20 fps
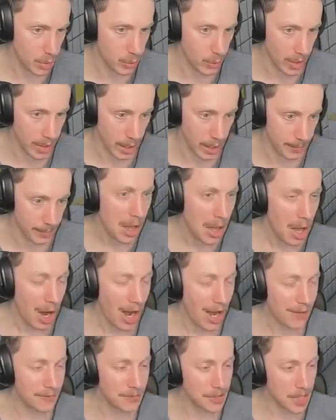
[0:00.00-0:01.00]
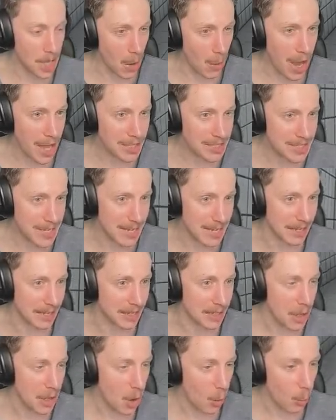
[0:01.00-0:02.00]
one up. I have no
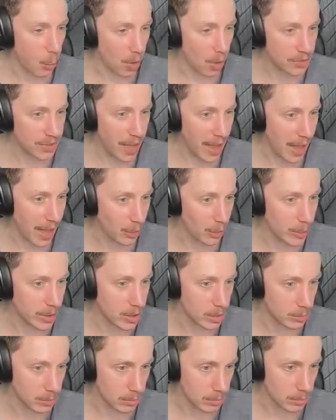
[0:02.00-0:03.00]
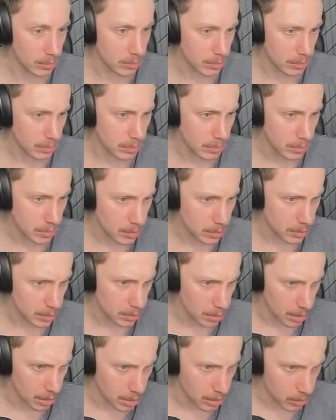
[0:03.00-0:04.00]
idea what the hell we could...
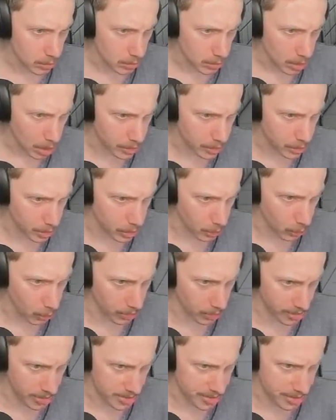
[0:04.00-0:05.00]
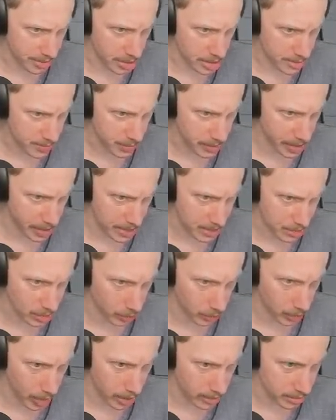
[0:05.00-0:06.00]
I don't know what this is, but that's not
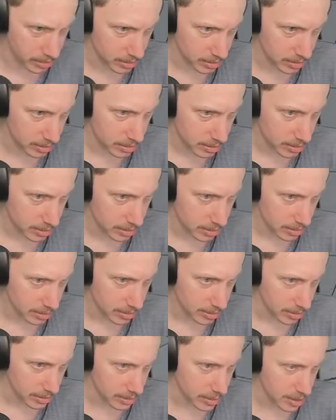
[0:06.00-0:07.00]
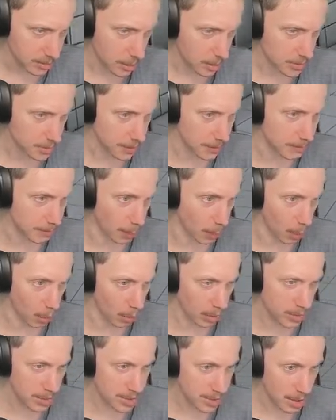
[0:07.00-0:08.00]
right. Is that supposed to be
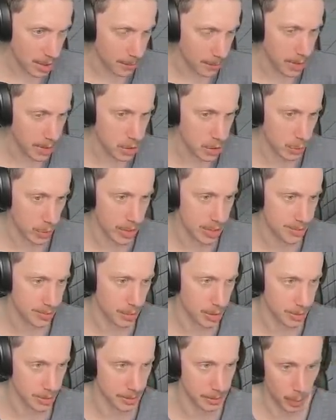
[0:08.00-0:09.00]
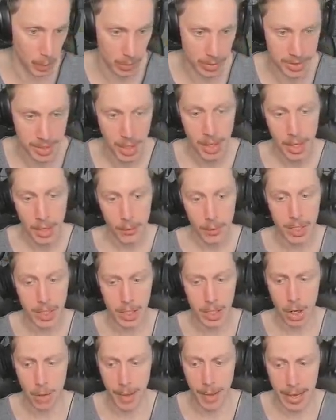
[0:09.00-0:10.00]
balls? I'm pretty sure that's supposed to be balls. We're
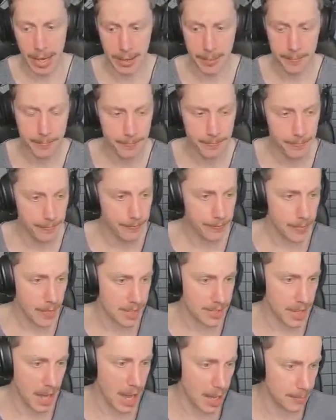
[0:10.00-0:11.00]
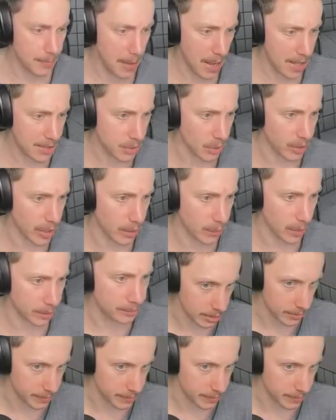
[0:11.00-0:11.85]
going to go back. It's a hard pass on that one.